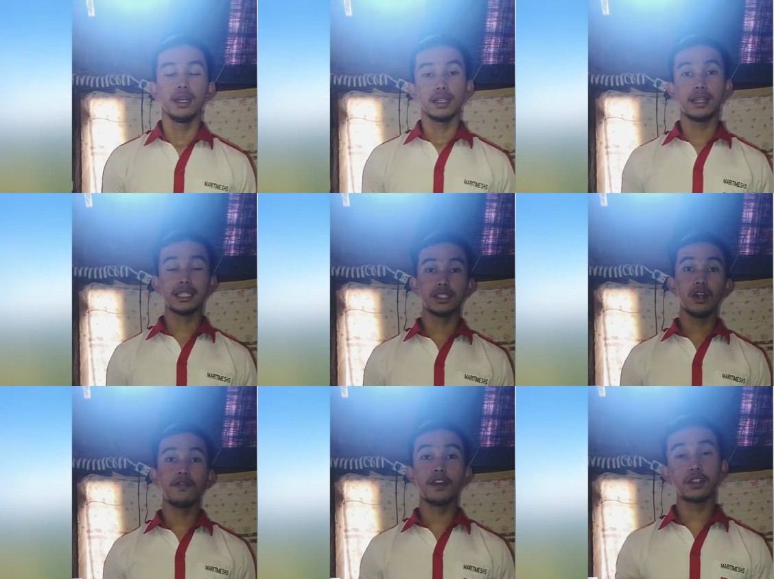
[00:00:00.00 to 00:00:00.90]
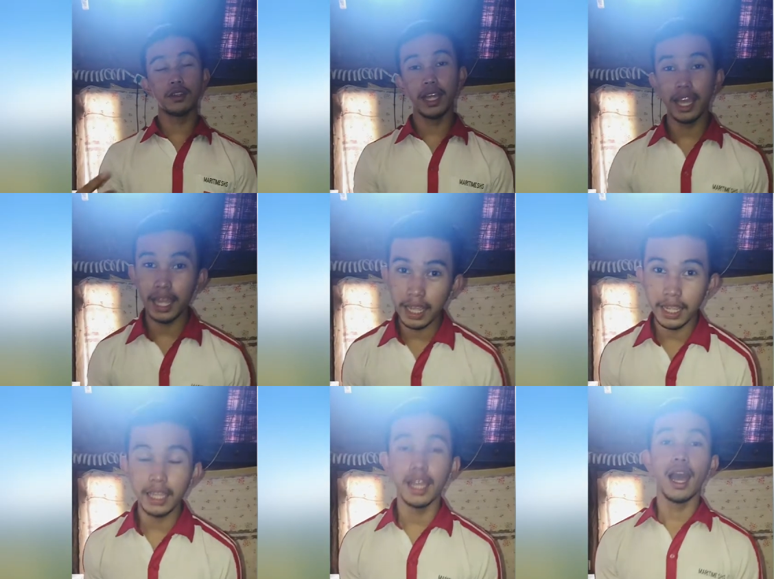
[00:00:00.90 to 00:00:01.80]
That's all for
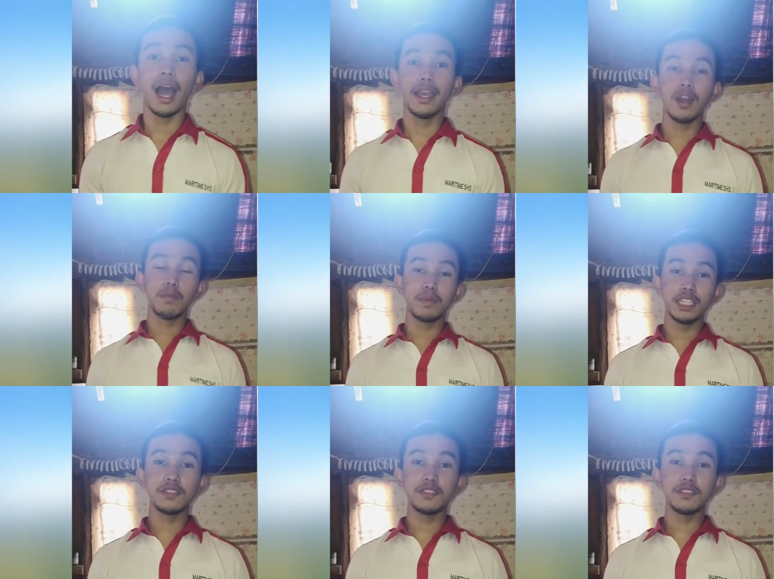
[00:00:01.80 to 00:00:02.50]
today. I hope this